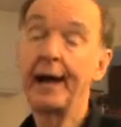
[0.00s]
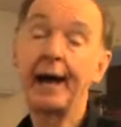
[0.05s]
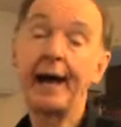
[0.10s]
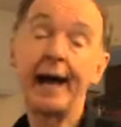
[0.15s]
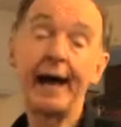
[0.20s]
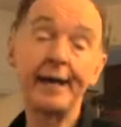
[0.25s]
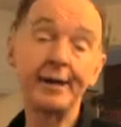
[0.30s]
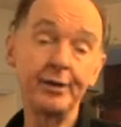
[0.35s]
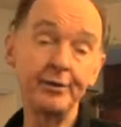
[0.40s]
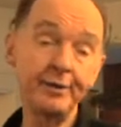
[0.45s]

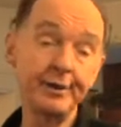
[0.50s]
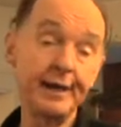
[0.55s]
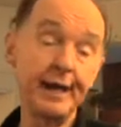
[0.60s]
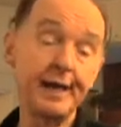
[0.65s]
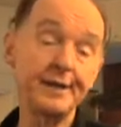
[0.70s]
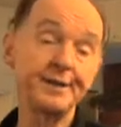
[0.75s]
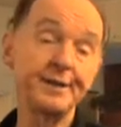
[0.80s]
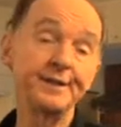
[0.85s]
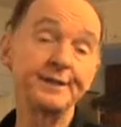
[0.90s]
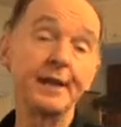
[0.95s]
I don't
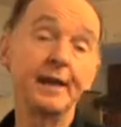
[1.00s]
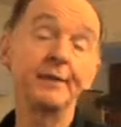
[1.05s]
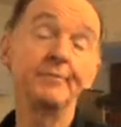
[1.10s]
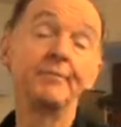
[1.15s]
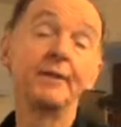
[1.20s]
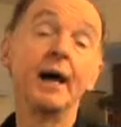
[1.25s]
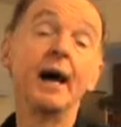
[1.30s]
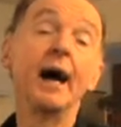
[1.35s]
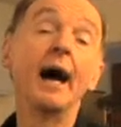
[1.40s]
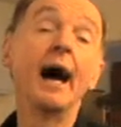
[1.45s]
care, she said.
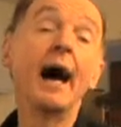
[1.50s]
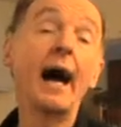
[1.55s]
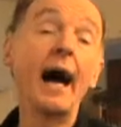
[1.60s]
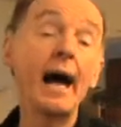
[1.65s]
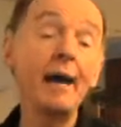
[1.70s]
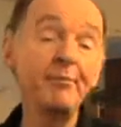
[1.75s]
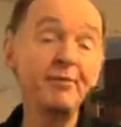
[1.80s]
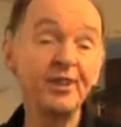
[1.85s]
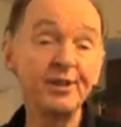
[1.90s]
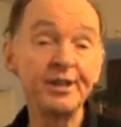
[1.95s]

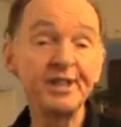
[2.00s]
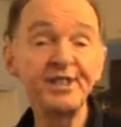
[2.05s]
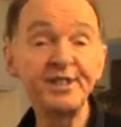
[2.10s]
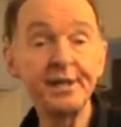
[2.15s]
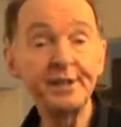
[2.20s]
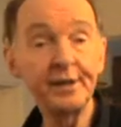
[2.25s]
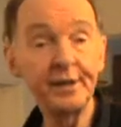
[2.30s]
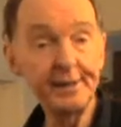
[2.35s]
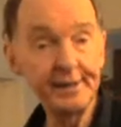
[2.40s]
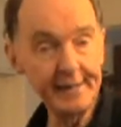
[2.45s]
I'm going to
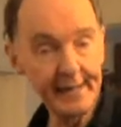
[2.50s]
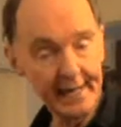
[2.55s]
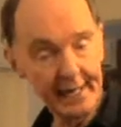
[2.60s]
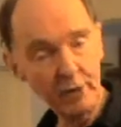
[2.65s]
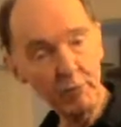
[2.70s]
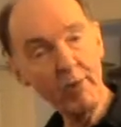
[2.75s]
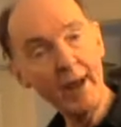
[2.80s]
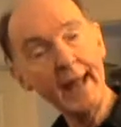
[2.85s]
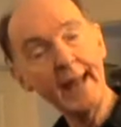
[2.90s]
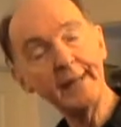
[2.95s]
sit on it
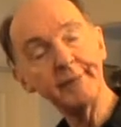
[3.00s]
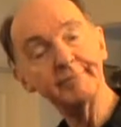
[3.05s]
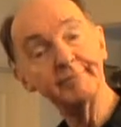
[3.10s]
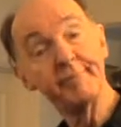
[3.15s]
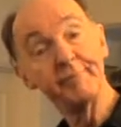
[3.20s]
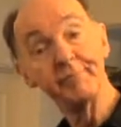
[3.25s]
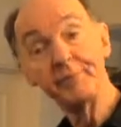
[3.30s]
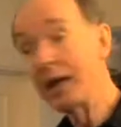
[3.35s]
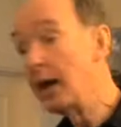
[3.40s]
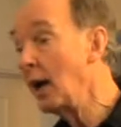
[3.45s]
anyway.
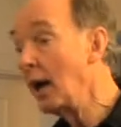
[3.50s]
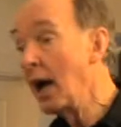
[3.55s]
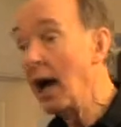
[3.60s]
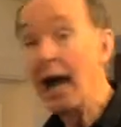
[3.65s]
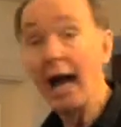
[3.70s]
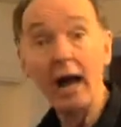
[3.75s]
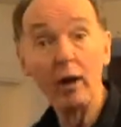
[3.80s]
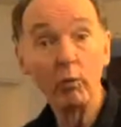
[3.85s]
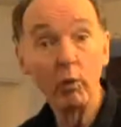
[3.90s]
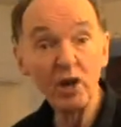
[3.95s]

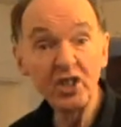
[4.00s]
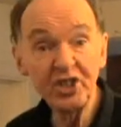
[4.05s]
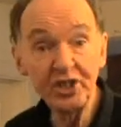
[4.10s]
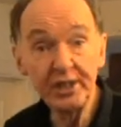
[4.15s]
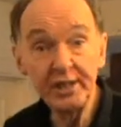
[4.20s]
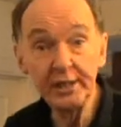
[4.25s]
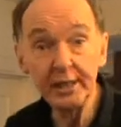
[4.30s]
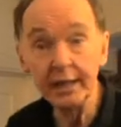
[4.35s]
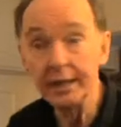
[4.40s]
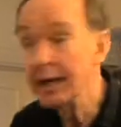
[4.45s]
And what
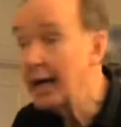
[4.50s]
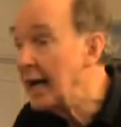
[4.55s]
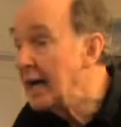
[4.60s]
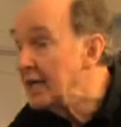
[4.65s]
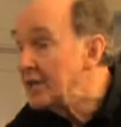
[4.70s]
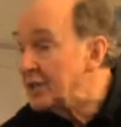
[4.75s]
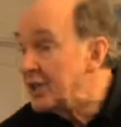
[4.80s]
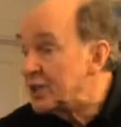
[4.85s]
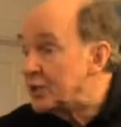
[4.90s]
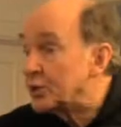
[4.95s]
she did,
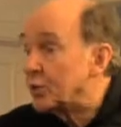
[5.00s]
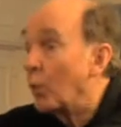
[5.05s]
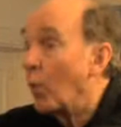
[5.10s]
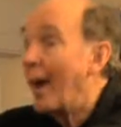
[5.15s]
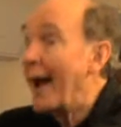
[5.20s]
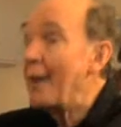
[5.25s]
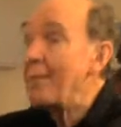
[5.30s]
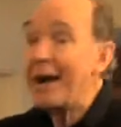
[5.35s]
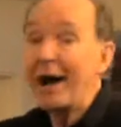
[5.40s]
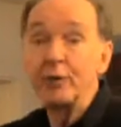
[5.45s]
she
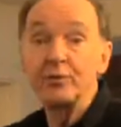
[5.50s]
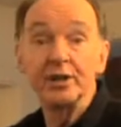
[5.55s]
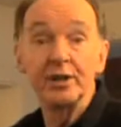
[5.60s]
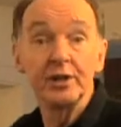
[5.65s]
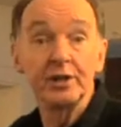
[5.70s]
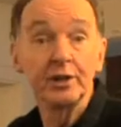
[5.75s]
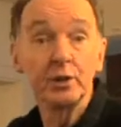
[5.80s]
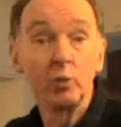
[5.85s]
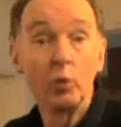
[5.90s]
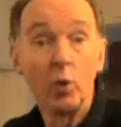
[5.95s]
swam out
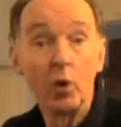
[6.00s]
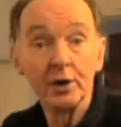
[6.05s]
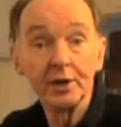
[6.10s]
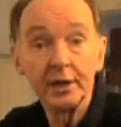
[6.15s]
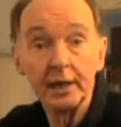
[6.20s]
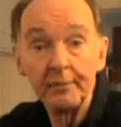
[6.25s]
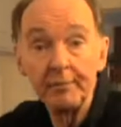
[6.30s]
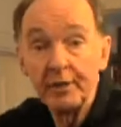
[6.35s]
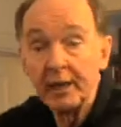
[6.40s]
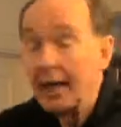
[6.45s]
into the
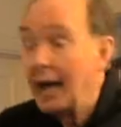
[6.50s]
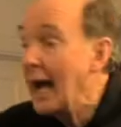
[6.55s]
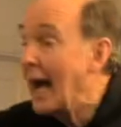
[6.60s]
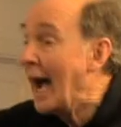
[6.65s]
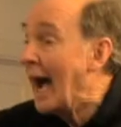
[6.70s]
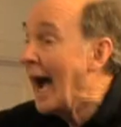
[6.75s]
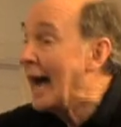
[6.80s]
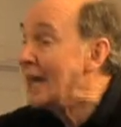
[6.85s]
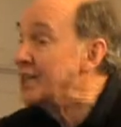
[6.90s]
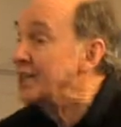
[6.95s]
water
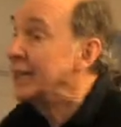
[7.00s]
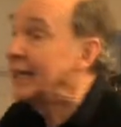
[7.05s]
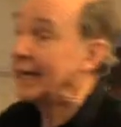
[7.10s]
and she